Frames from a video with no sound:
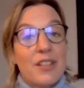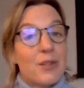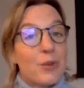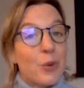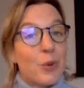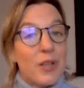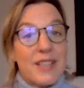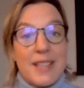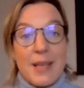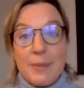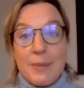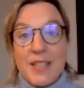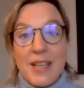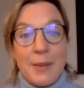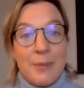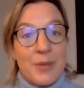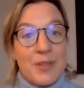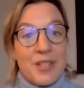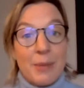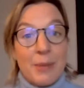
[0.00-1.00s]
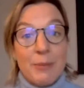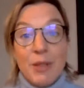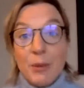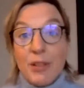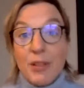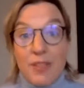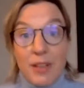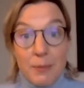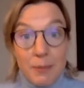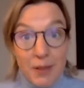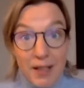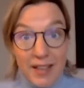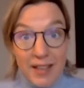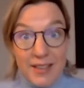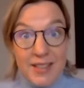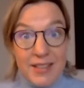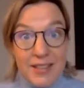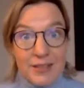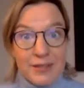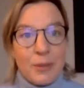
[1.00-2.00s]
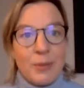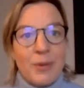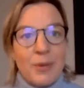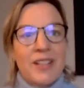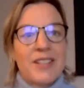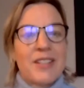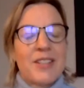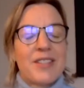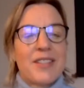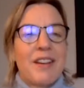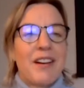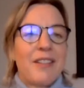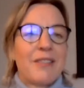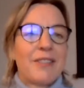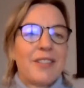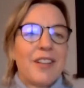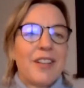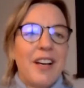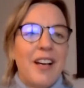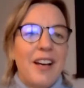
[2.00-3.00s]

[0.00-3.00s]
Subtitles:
towards September time. We've had plenty of reminders of